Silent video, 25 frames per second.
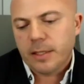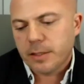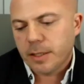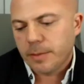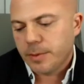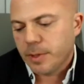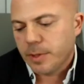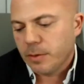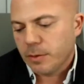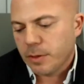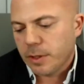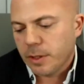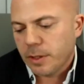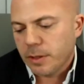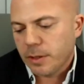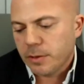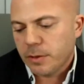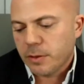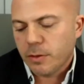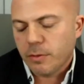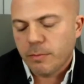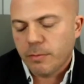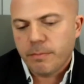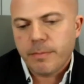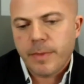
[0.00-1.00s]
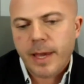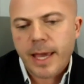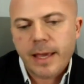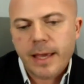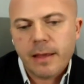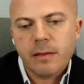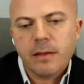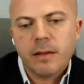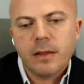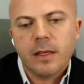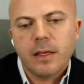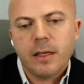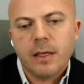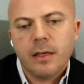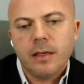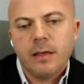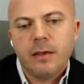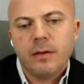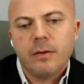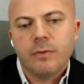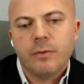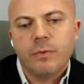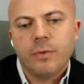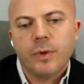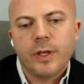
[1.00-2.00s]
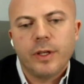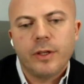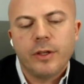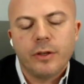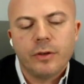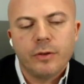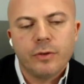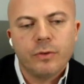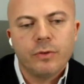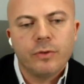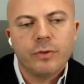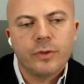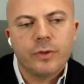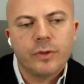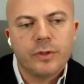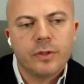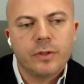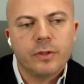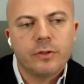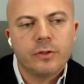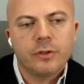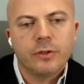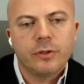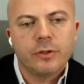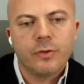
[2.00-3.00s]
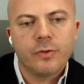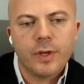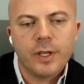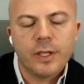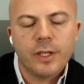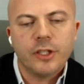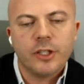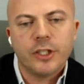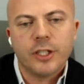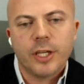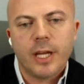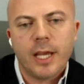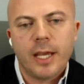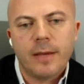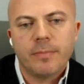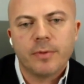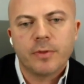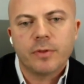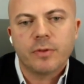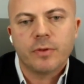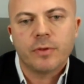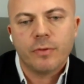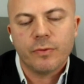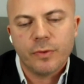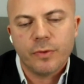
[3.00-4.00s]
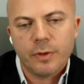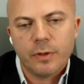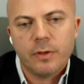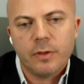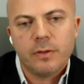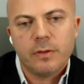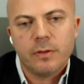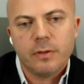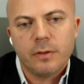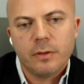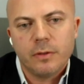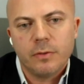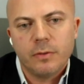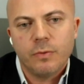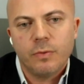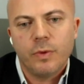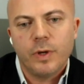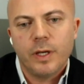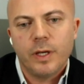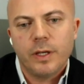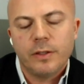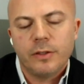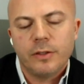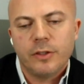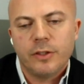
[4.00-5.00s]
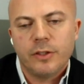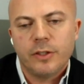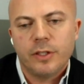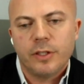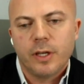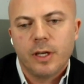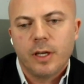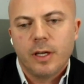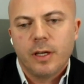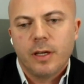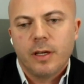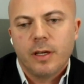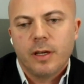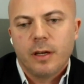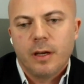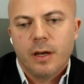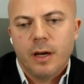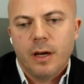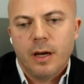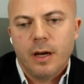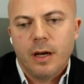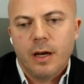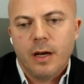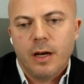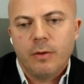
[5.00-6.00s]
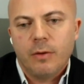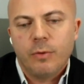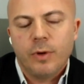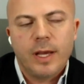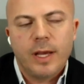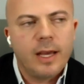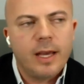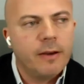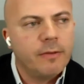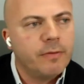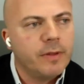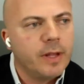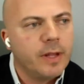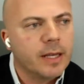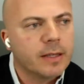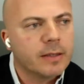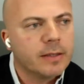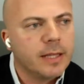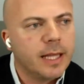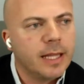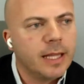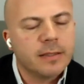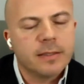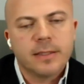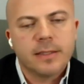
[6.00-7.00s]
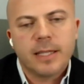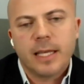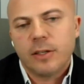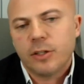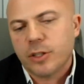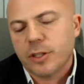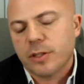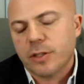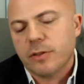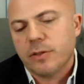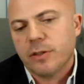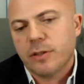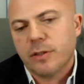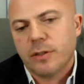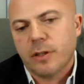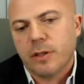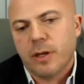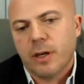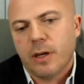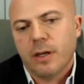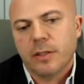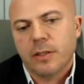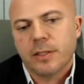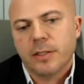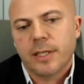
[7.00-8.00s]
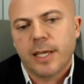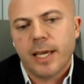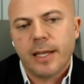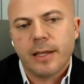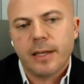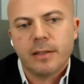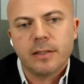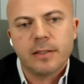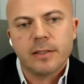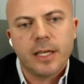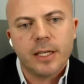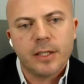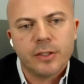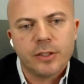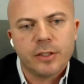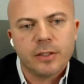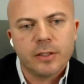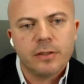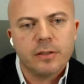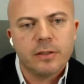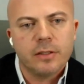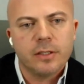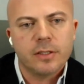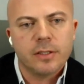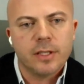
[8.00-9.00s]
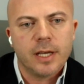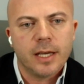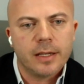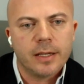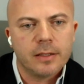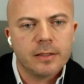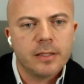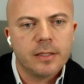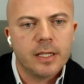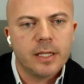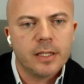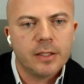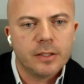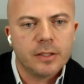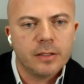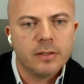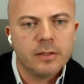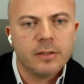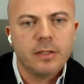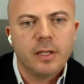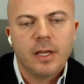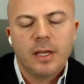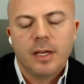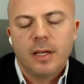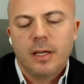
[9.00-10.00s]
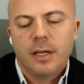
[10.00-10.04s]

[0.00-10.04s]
Yes, absolutely. So mainly we use 3Shape software, which we have like 10 stations, scanning stations, designing station.